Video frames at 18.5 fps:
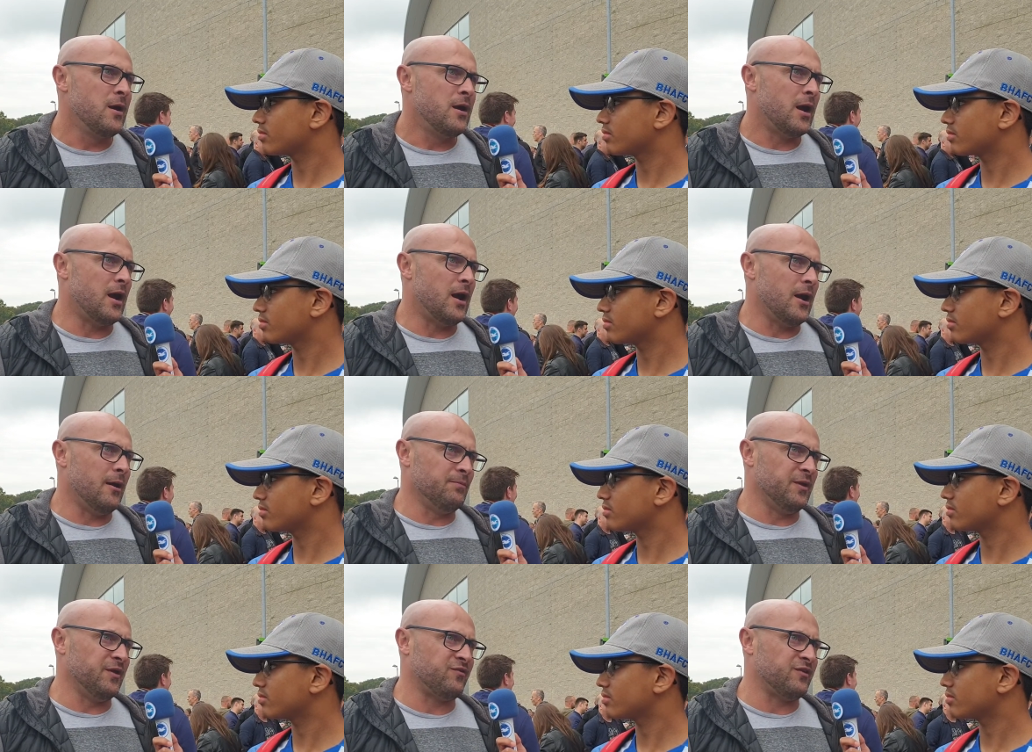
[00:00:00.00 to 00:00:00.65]

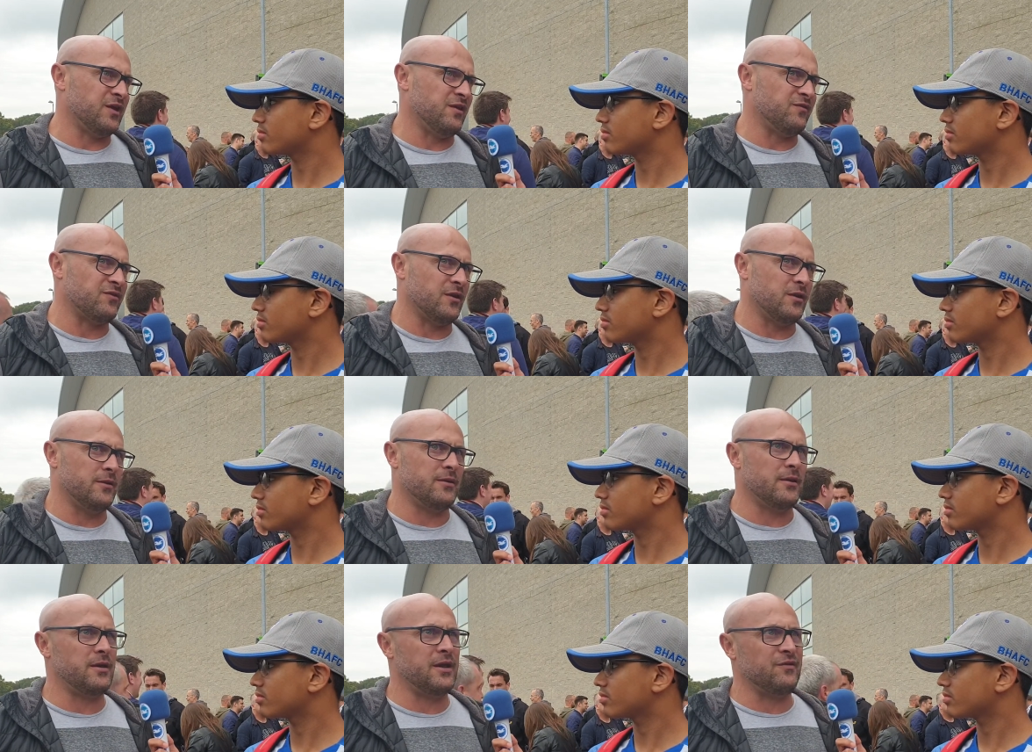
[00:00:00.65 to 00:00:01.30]
Speaker 1: Um, this
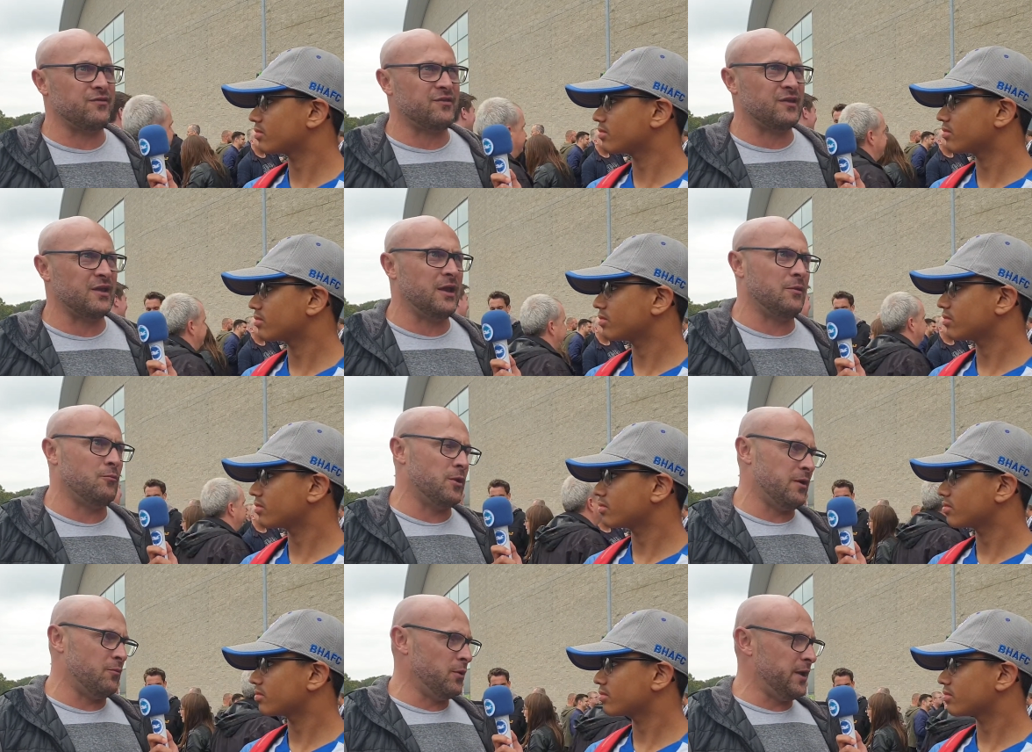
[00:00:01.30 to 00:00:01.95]
season he's
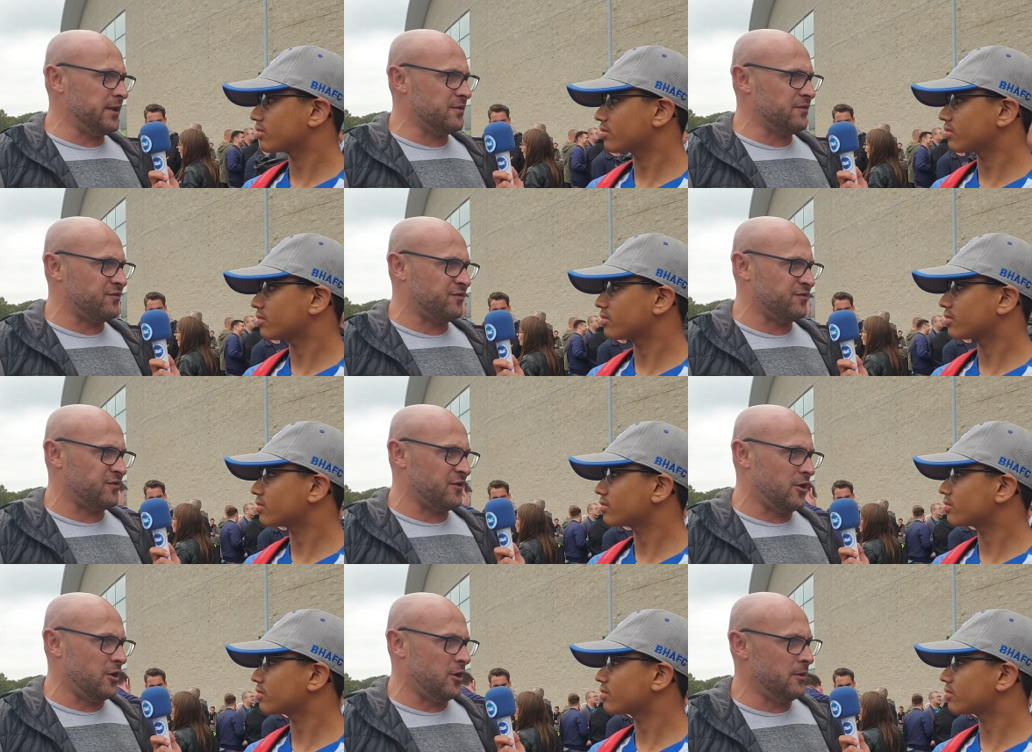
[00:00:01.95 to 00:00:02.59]
seeing where
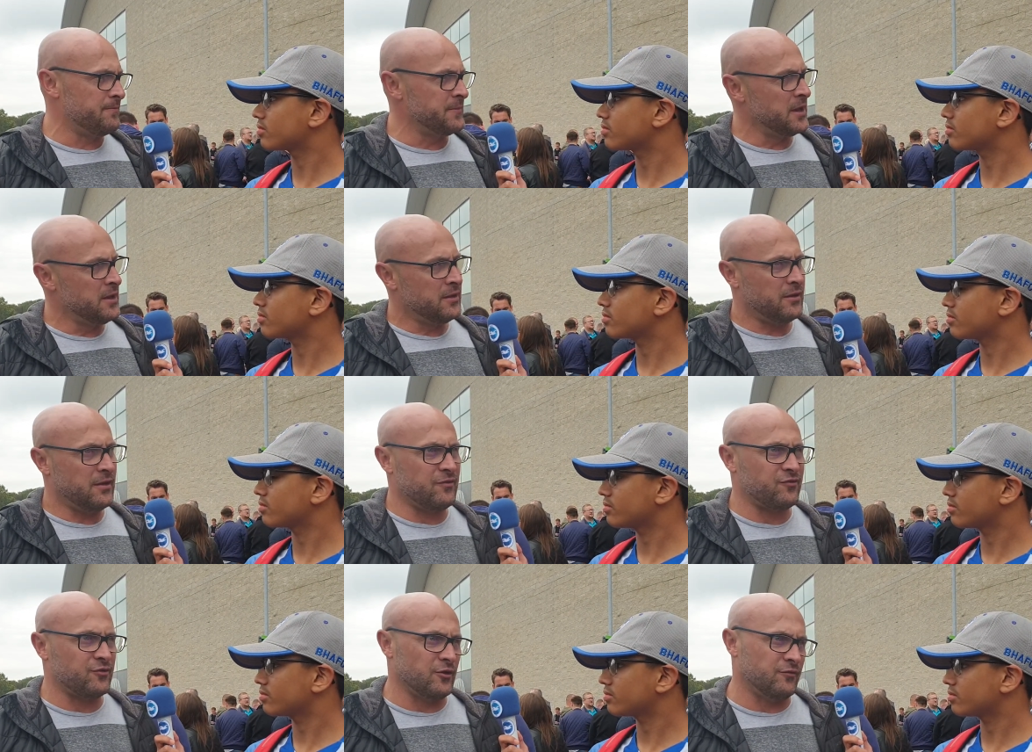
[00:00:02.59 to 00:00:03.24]
weaknesses are.
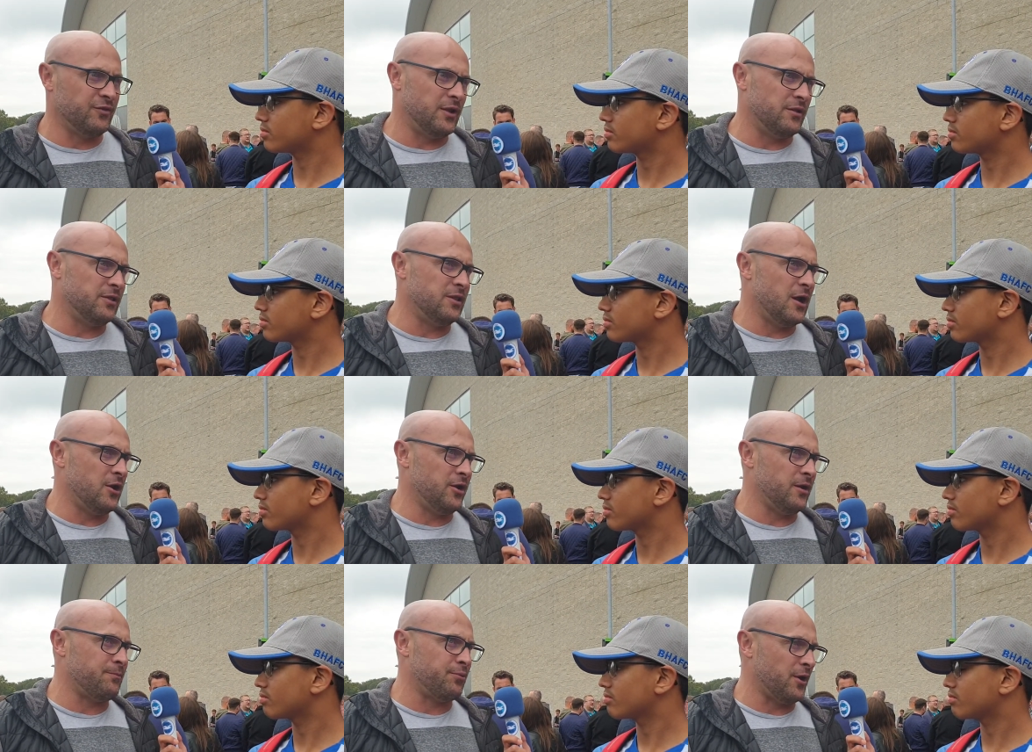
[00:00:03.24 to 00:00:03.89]
It's sort of a
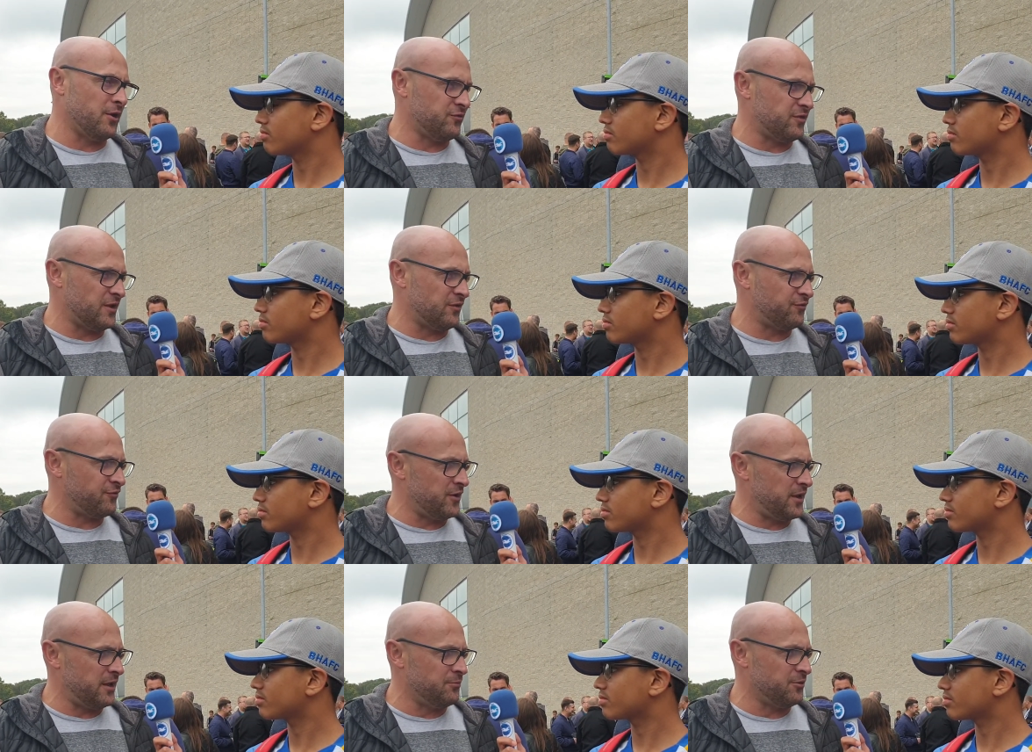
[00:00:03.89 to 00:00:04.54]
learning
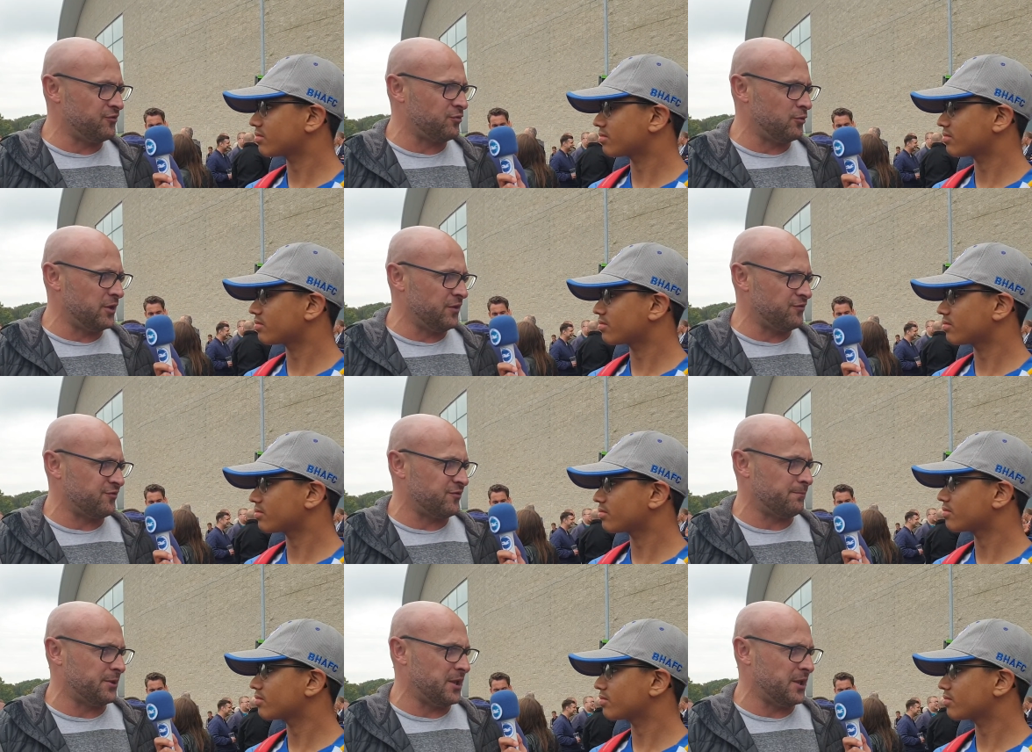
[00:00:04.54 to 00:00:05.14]
process for him as well as the